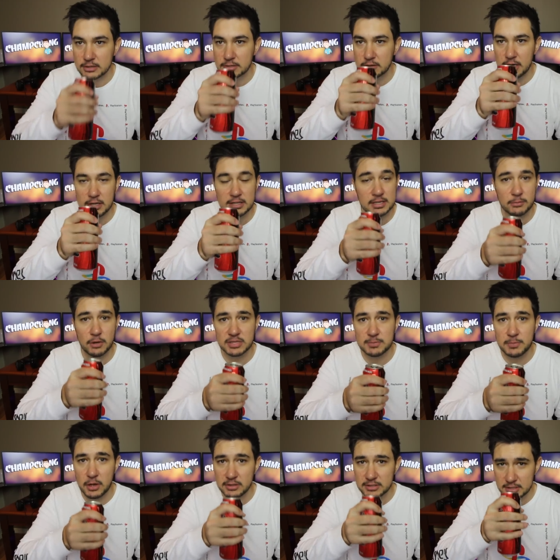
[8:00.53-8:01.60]
on screen because I'm not
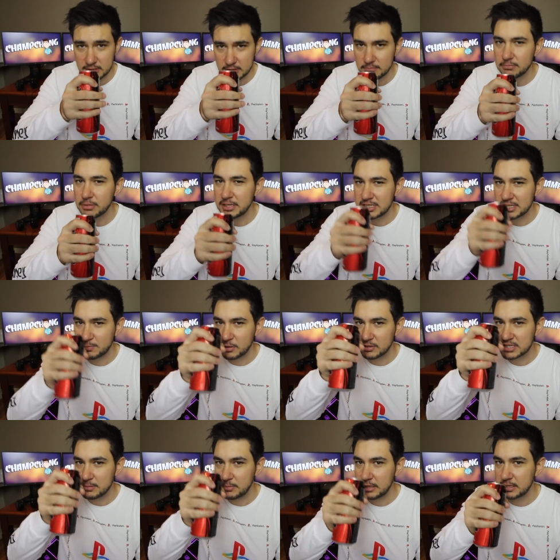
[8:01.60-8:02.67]
sponsored. Please
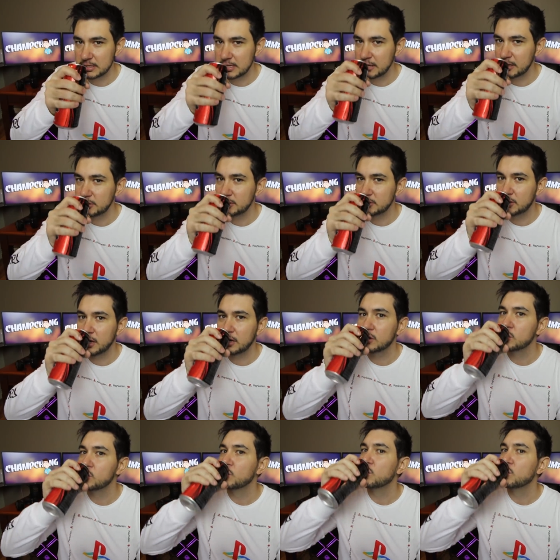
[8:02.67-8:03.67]
sponsor me this energy drink.